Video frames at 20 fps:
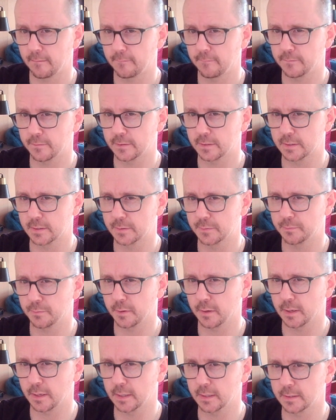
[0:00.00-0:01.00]

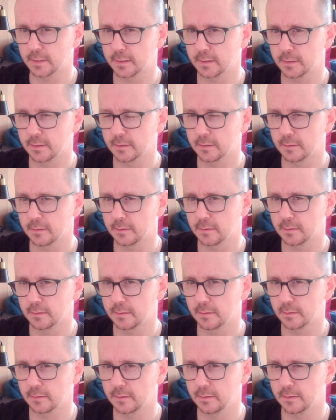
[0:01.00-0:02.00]
spice.
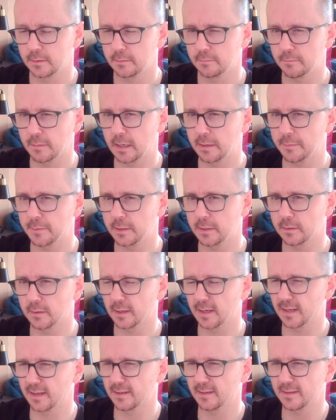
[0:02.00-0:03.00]
Maybe
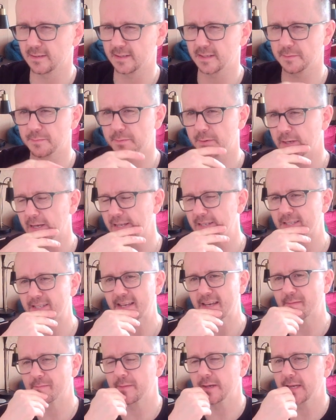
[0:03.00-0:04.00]
like zip has
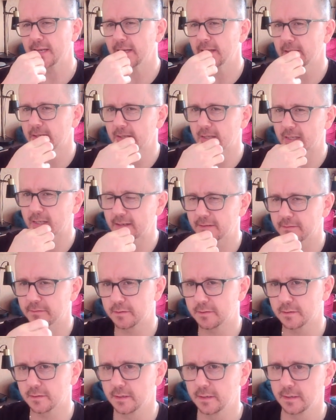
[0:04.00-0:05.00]
that meaning, like
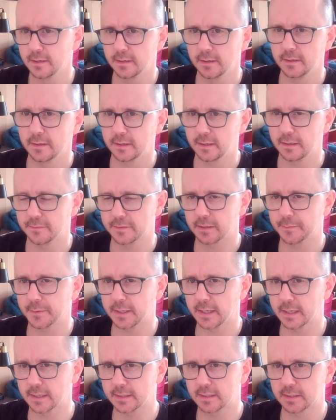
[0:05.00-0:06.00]
if something
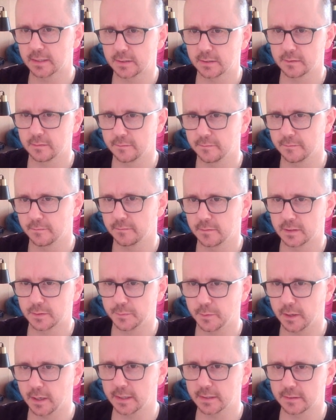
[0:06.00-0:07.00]
has
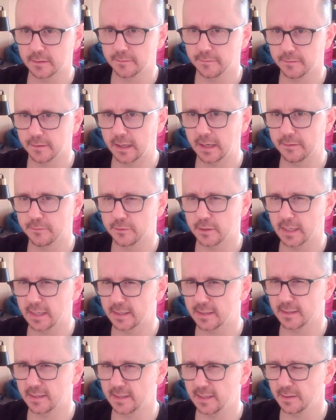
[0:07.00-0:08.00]
spice and flavour, it has
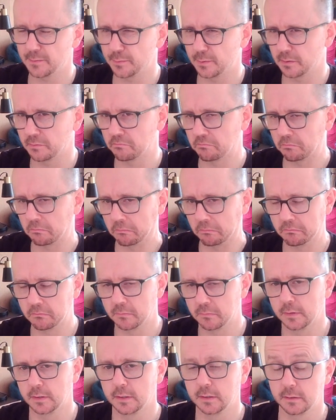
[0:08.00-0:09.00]
zip.
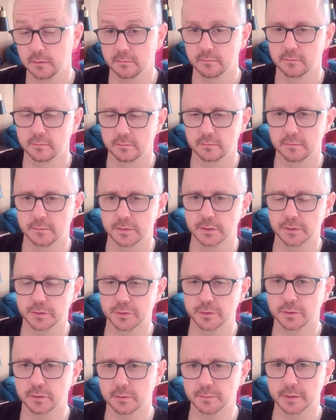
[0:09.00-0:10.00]
I'm not
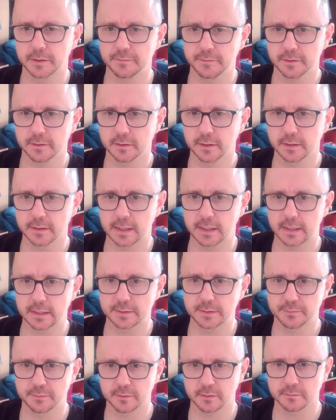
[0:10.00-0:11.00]
sure, but I feel like that's
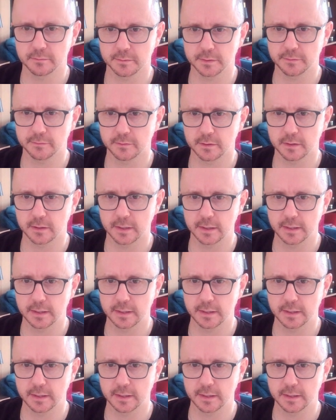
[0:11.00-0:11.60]
probably right.